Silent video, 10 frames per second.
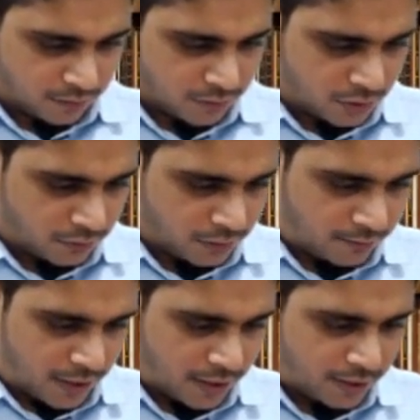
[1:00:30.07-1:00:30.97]
So we will
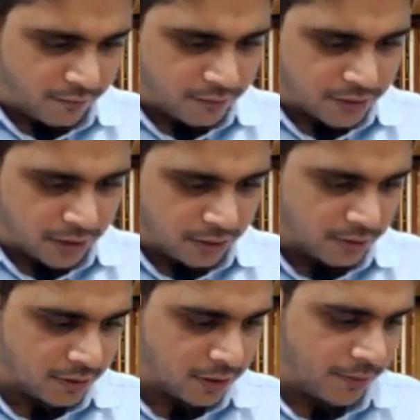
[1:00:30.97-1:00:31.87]
mark till here,
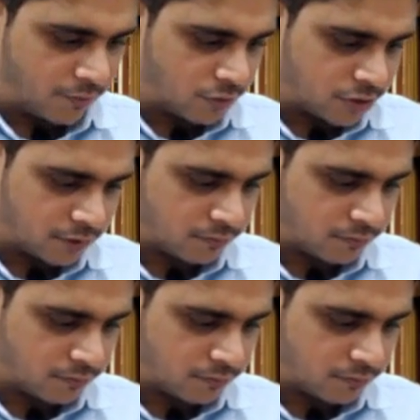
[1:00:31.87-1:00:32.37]
till promotion.